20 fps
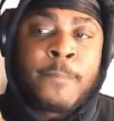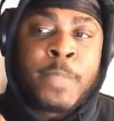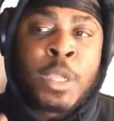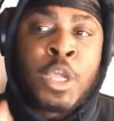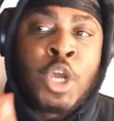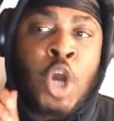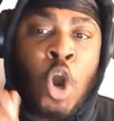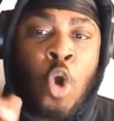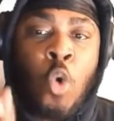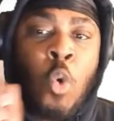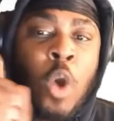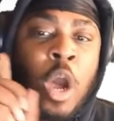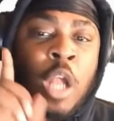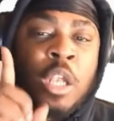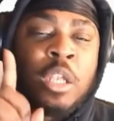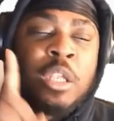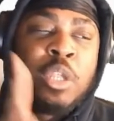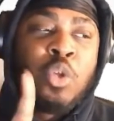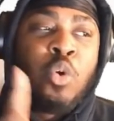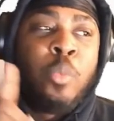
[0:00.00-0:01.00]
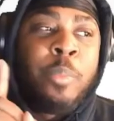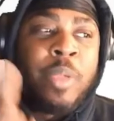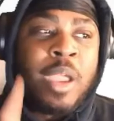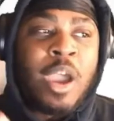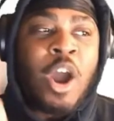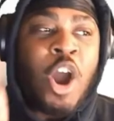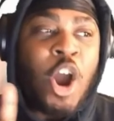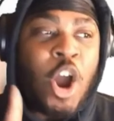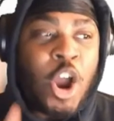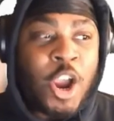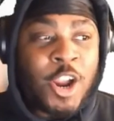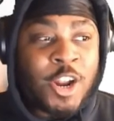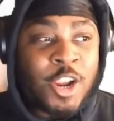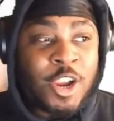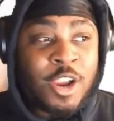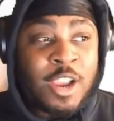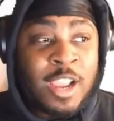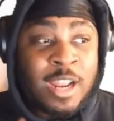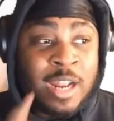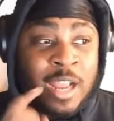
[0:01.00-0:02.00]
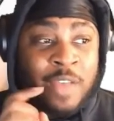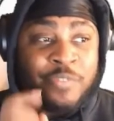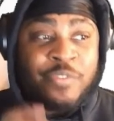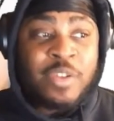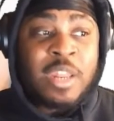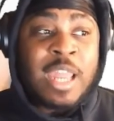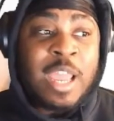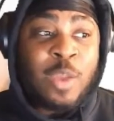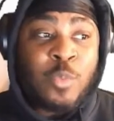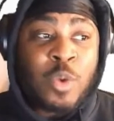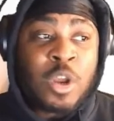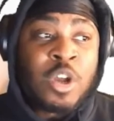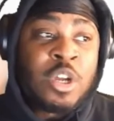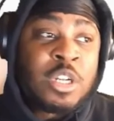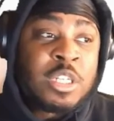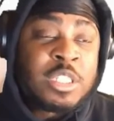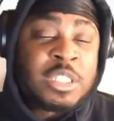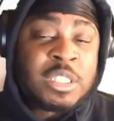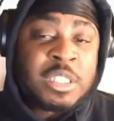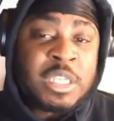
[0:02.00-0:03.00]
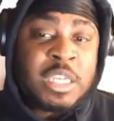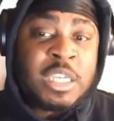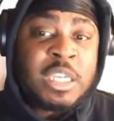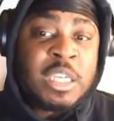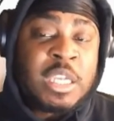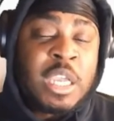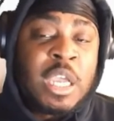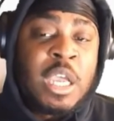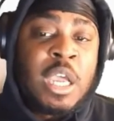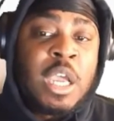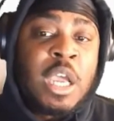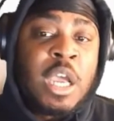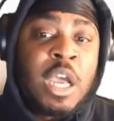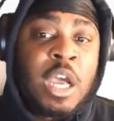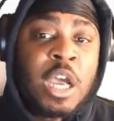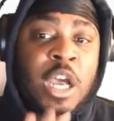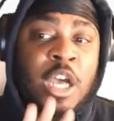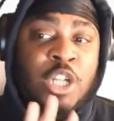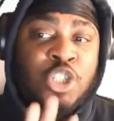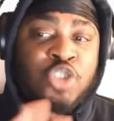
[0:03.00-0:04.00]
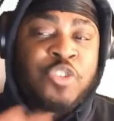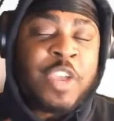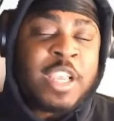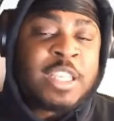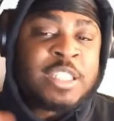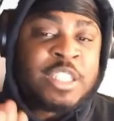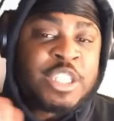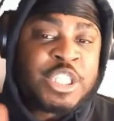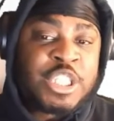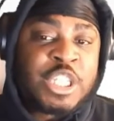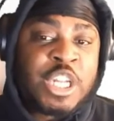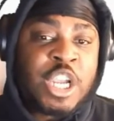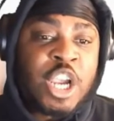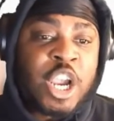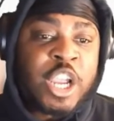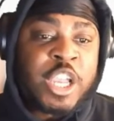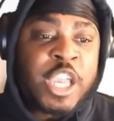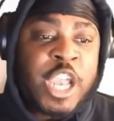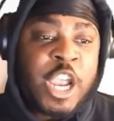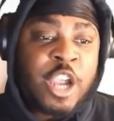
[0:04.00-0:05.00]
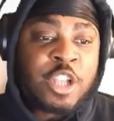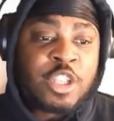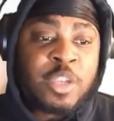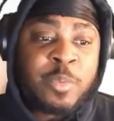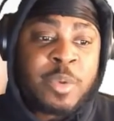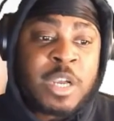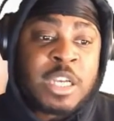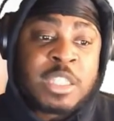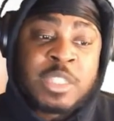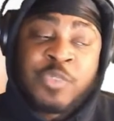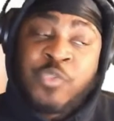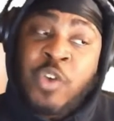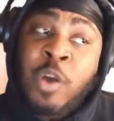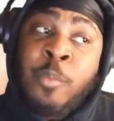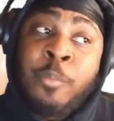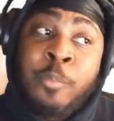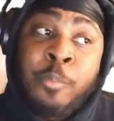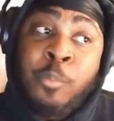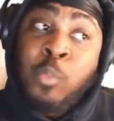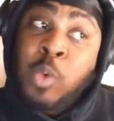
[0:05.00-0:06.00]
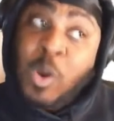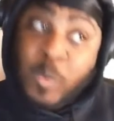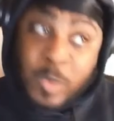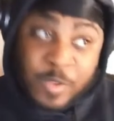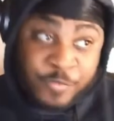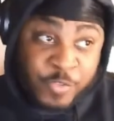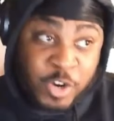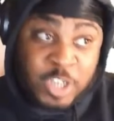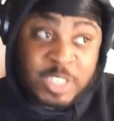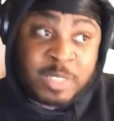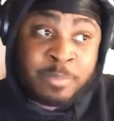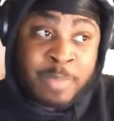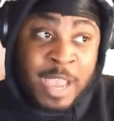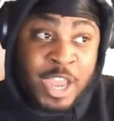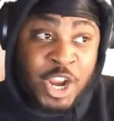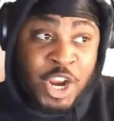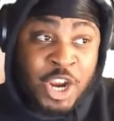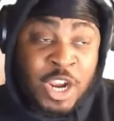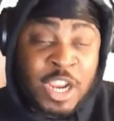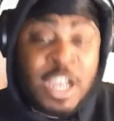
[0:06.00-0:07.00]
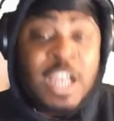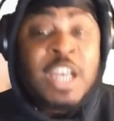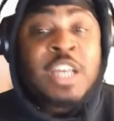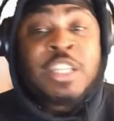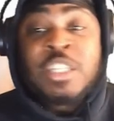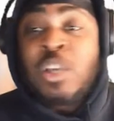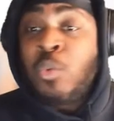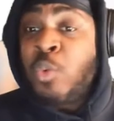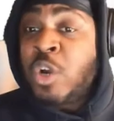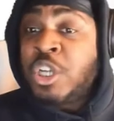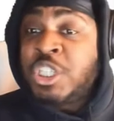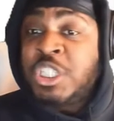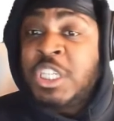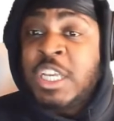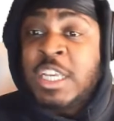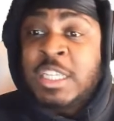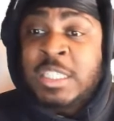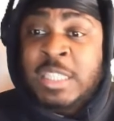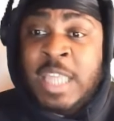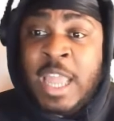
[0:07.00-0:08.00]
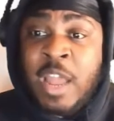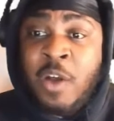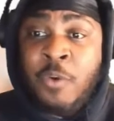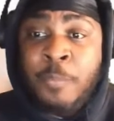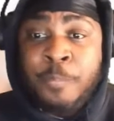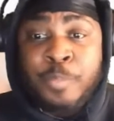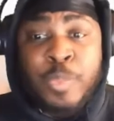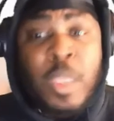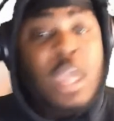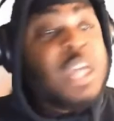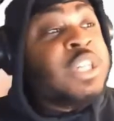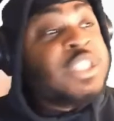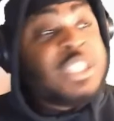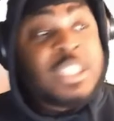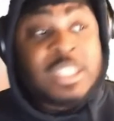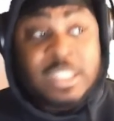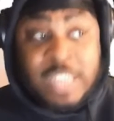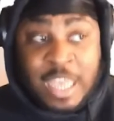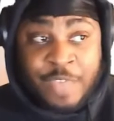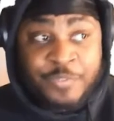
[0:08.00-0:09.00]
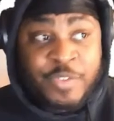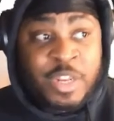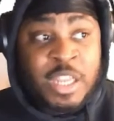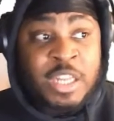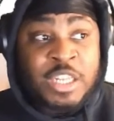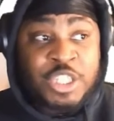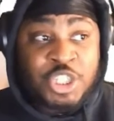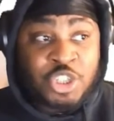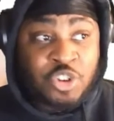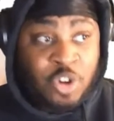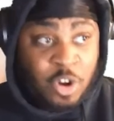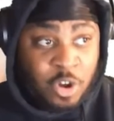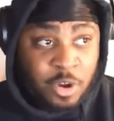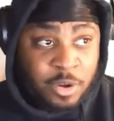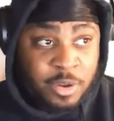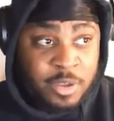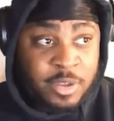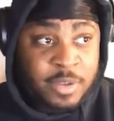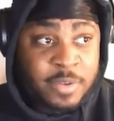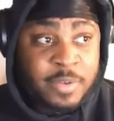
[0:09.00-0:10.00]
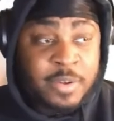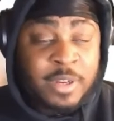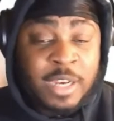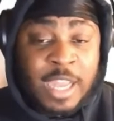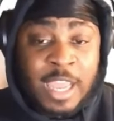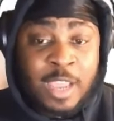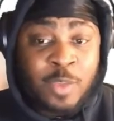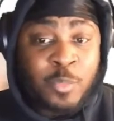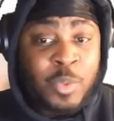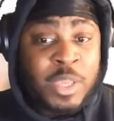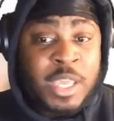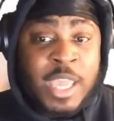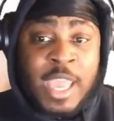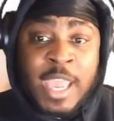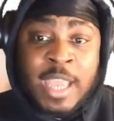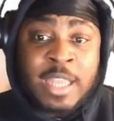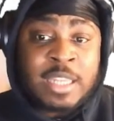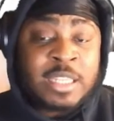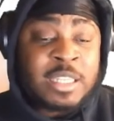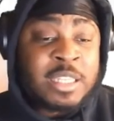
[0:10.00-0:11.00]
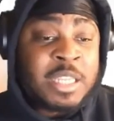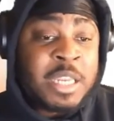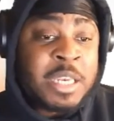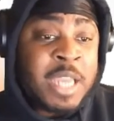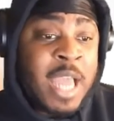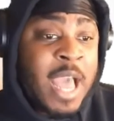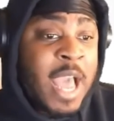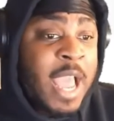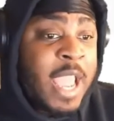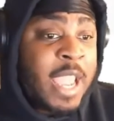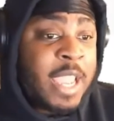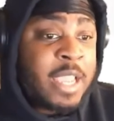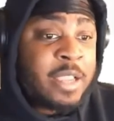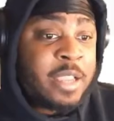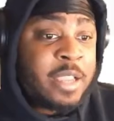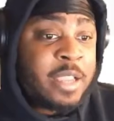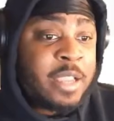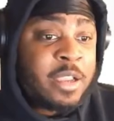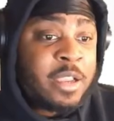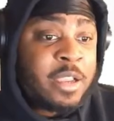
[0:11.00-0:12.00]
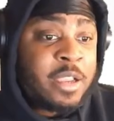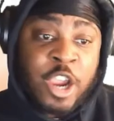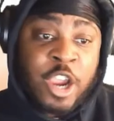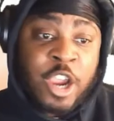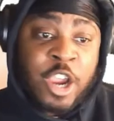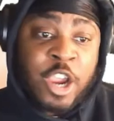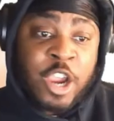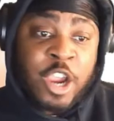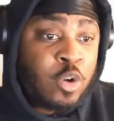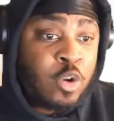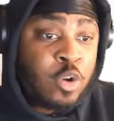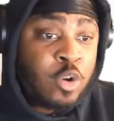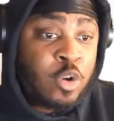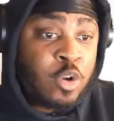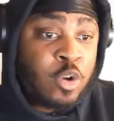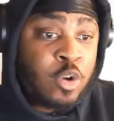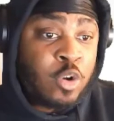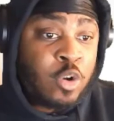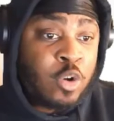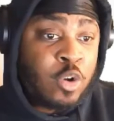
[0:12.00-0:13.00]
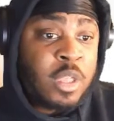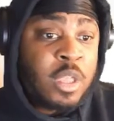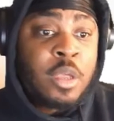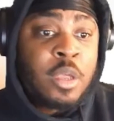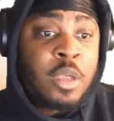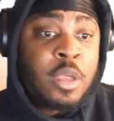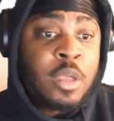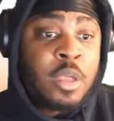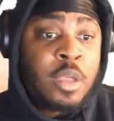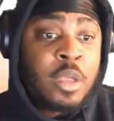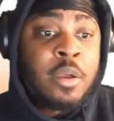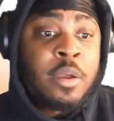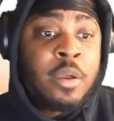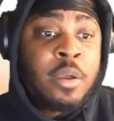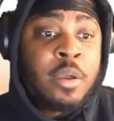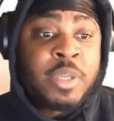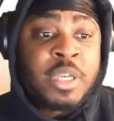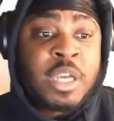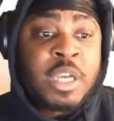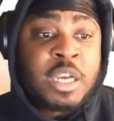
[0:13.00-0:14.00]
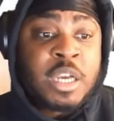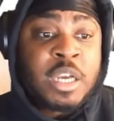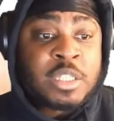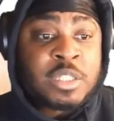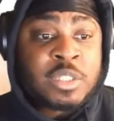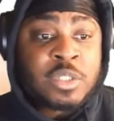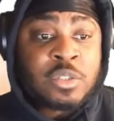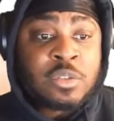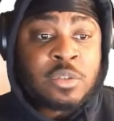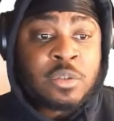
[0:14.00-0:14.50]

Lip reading: go a little bit harder, and I feel like we're gonna see a transition in her character, because from where we first met her to where she is now, she's definitely strong. Like, we can't deny her character growth, because